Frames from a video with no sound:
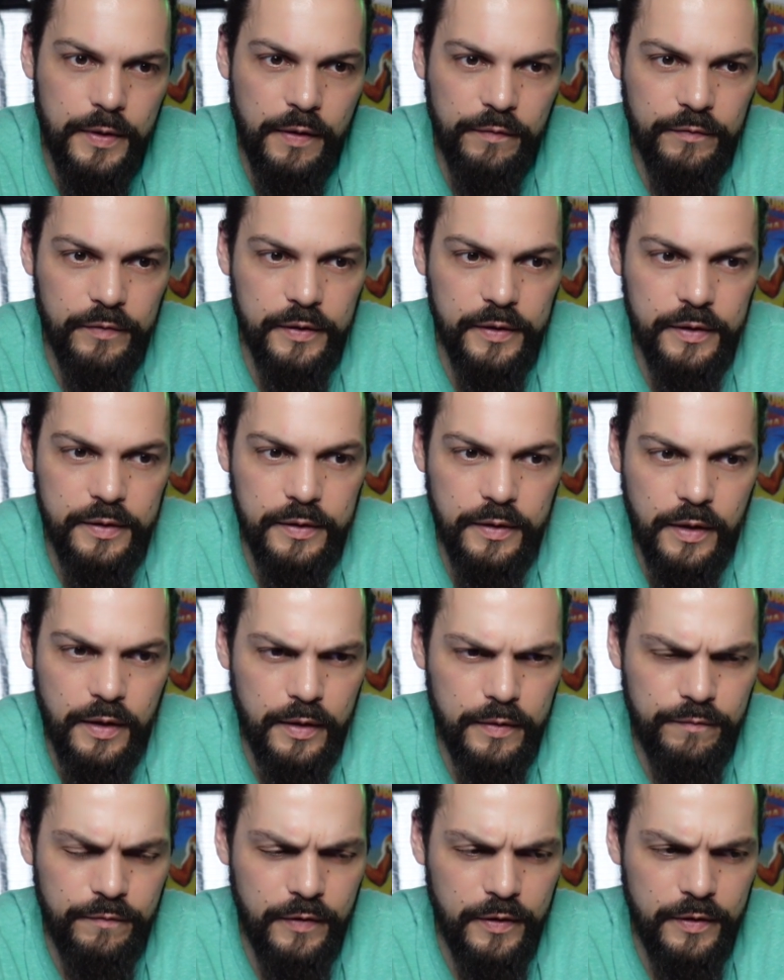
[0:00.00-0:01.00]
definitely
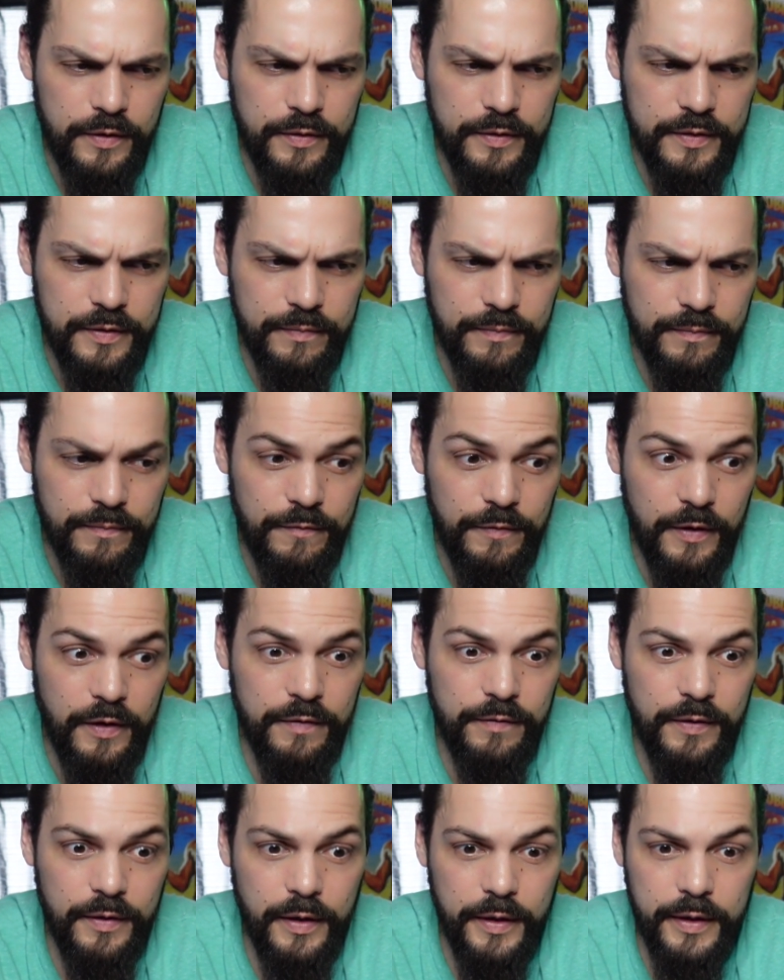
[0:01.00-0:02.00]
uh, very, some
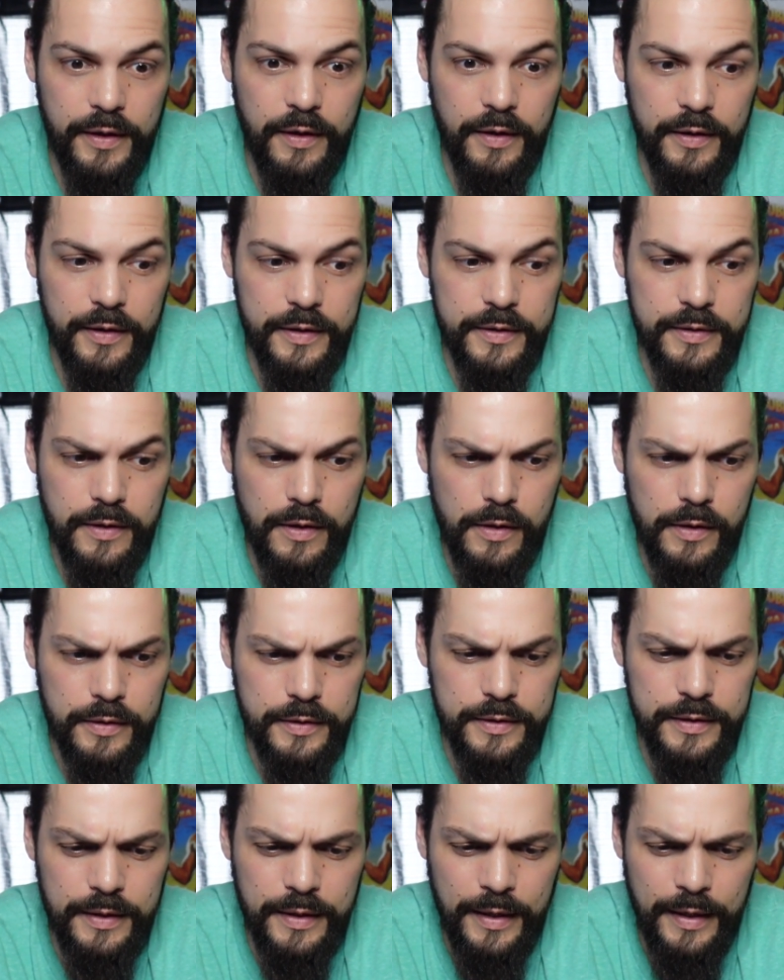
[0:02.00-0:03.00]
very, very iconic
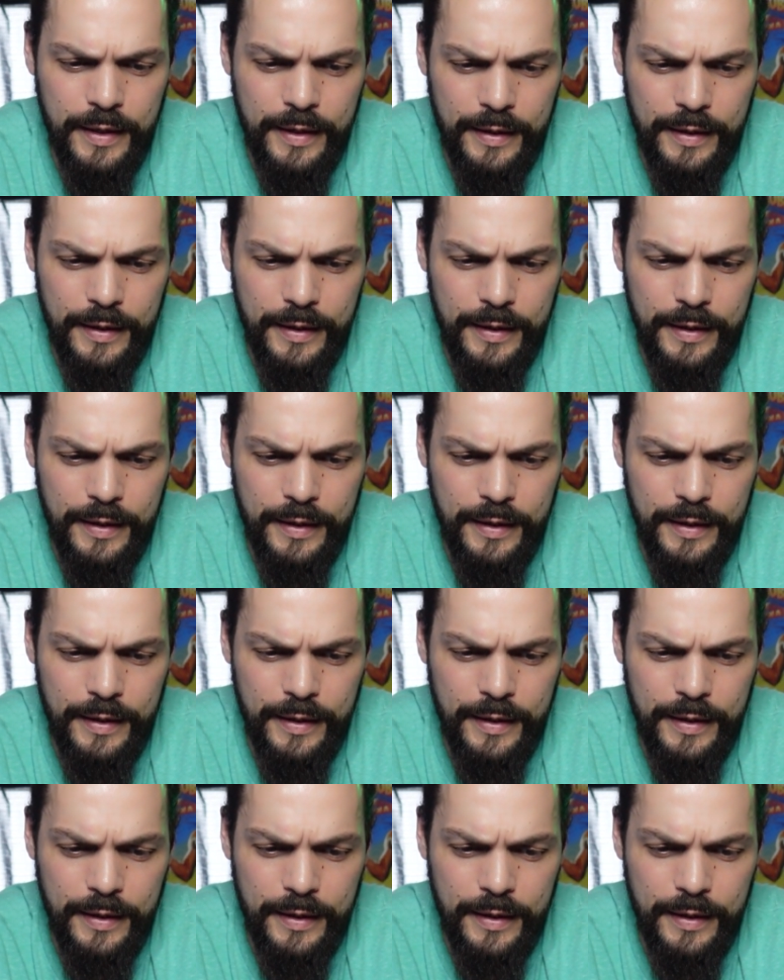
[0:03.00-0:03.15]
songs.